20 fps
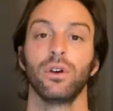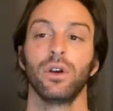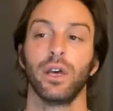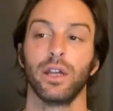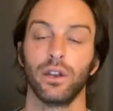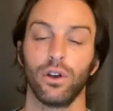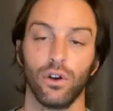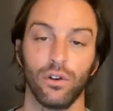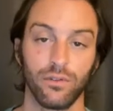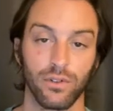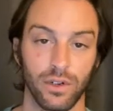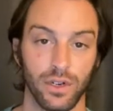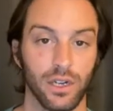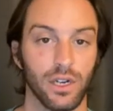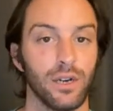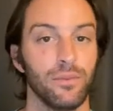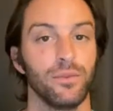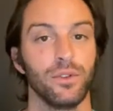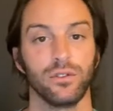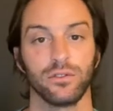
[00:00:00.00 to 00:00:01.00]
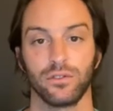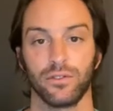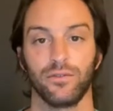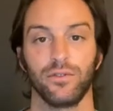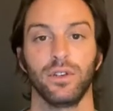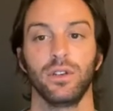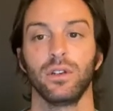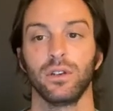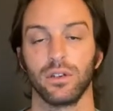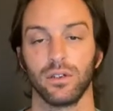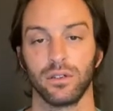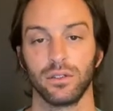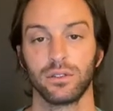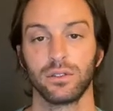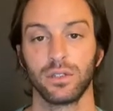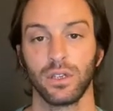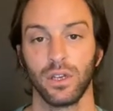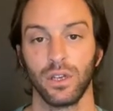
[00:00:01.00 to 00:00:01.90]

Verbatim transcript: and overcome those fears